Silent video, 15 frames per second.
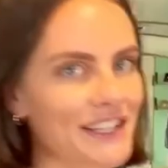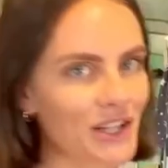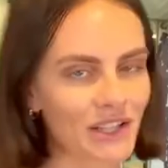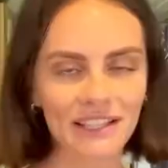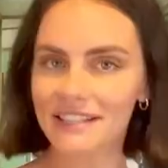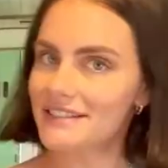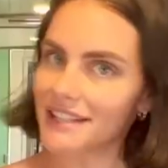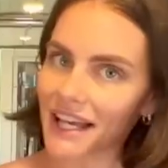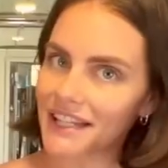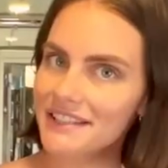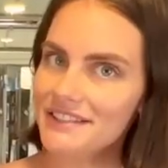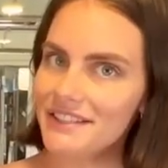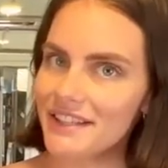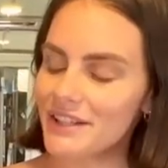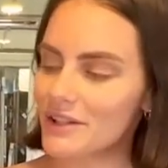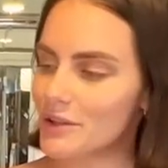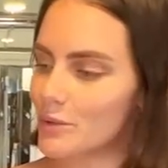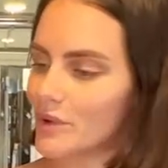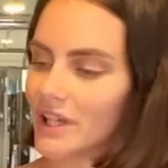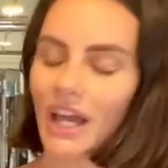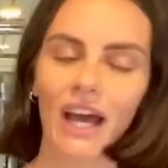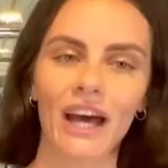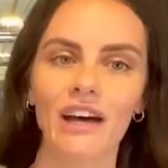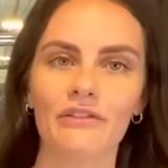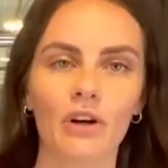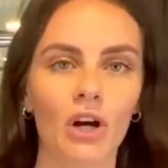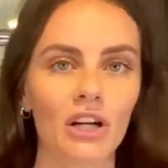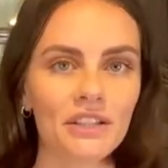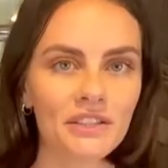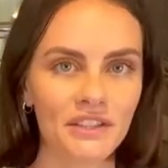then on the sides here, we have
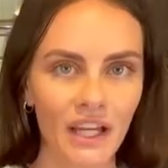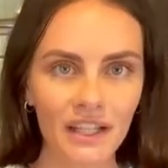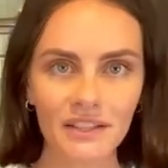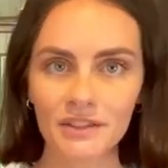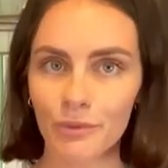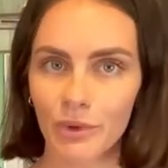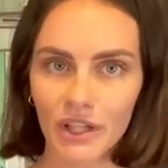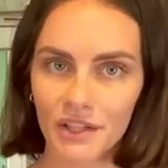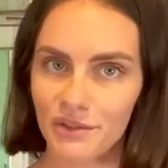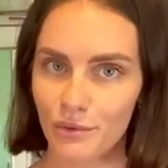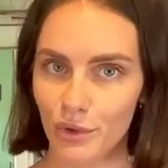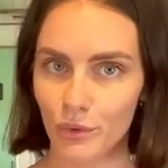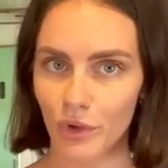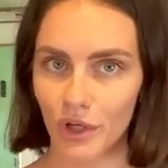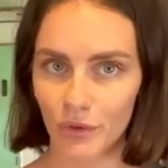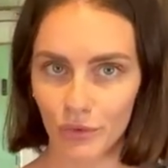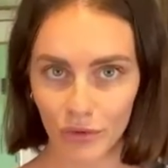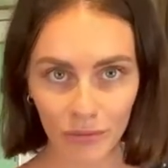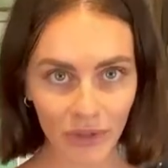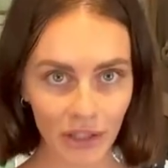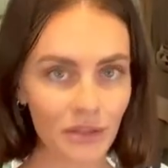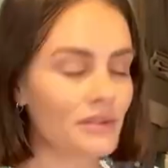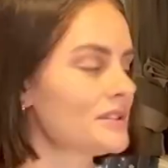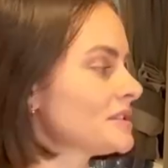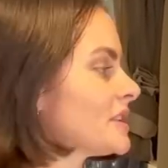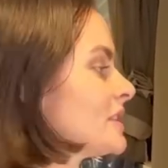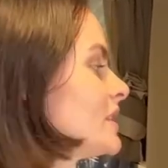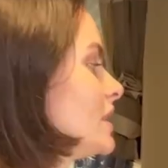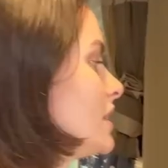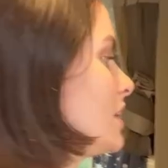our desk because we work remote.
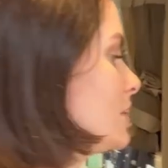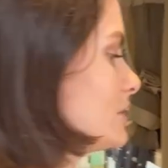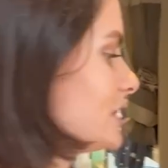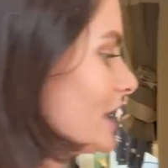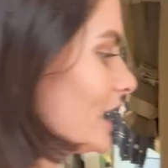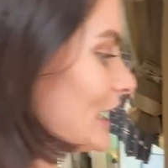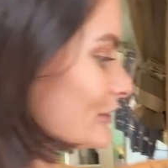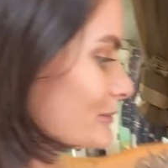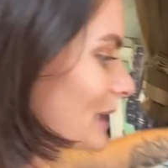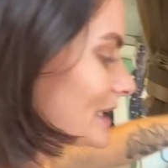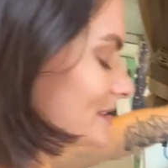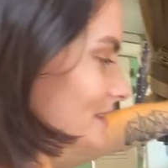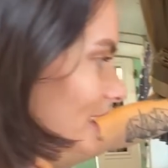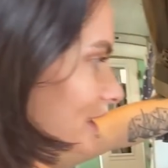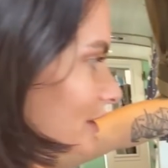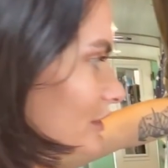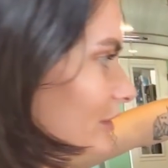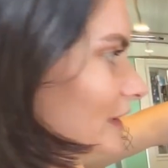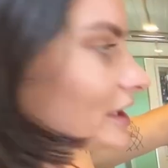We have my side over